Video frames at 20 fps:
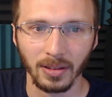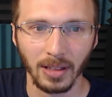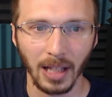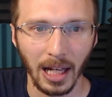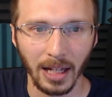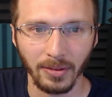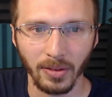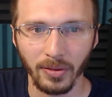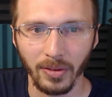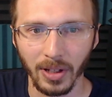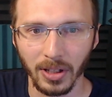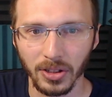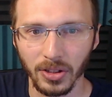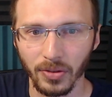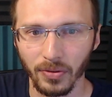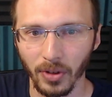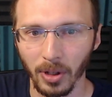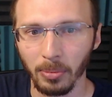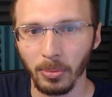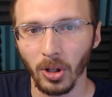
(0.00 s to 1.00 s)
live events
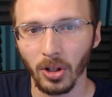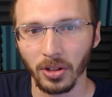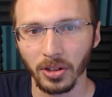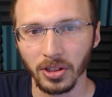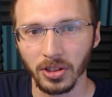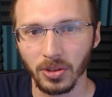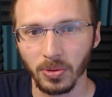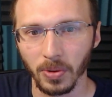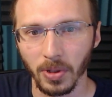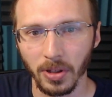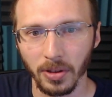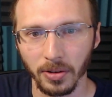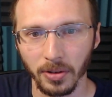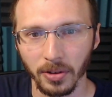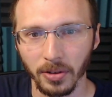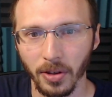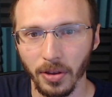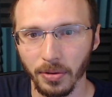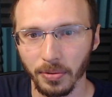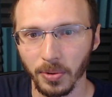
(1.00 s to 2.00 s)
from August
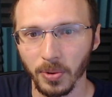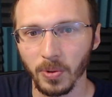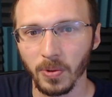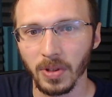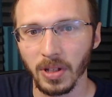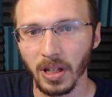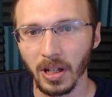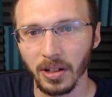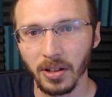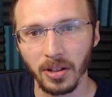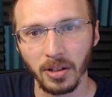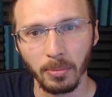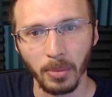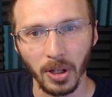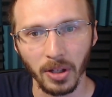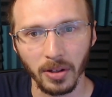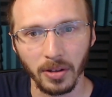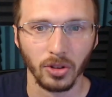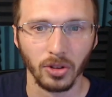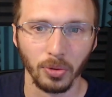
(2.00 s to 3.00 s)
23rd through the end of the
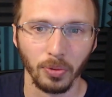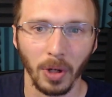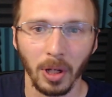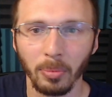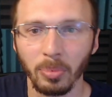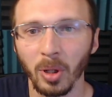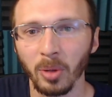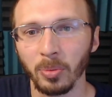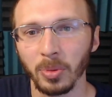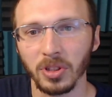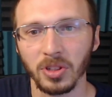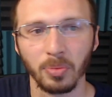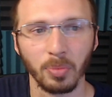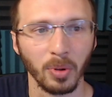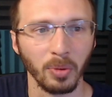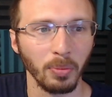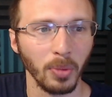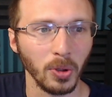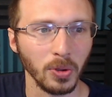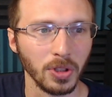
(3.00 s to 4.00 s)
month to ramp up its
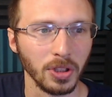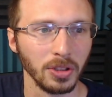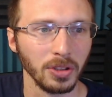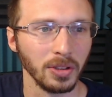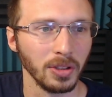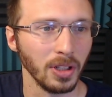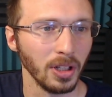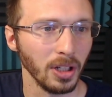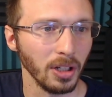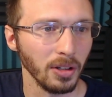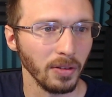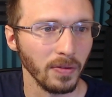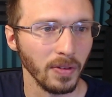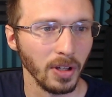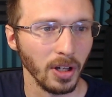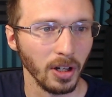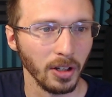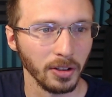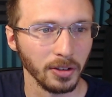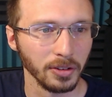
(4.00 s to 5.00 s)
promotion of
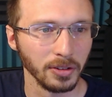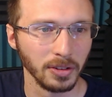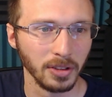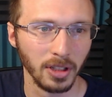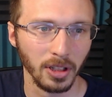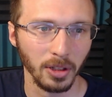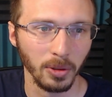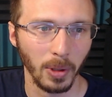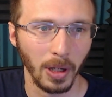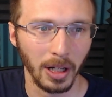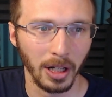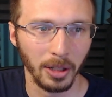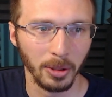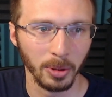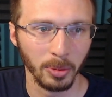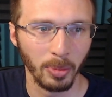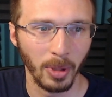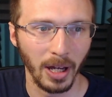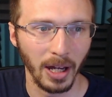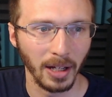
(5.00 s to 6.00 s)
the 100 kilowatt
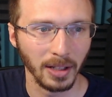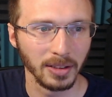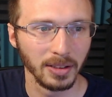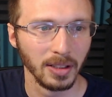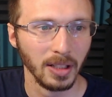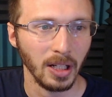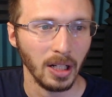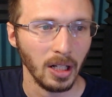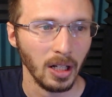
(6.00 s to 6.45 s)
hour packs.